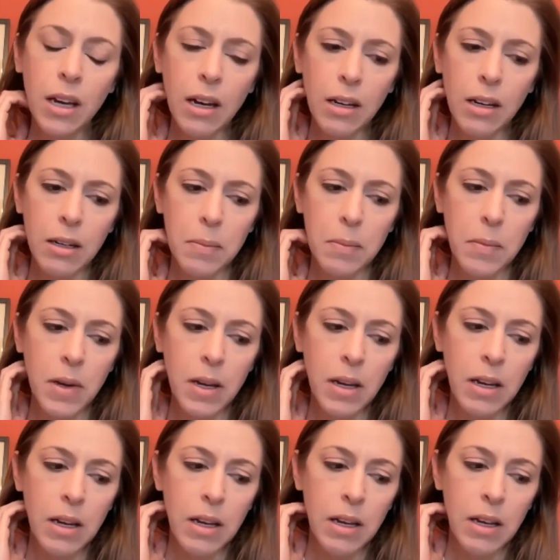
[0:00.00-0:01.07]
The
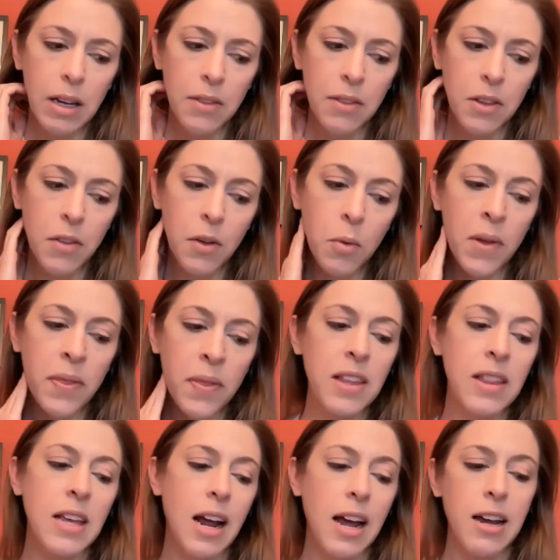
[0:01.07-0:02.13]
one
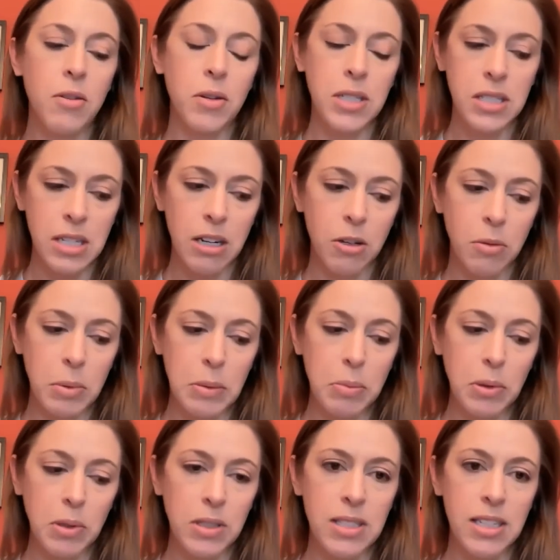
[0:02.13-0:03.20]
thing that I always tell
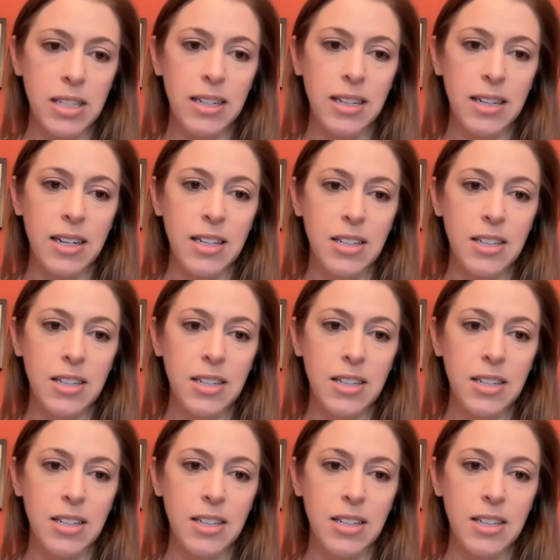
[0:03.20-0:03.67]
people is that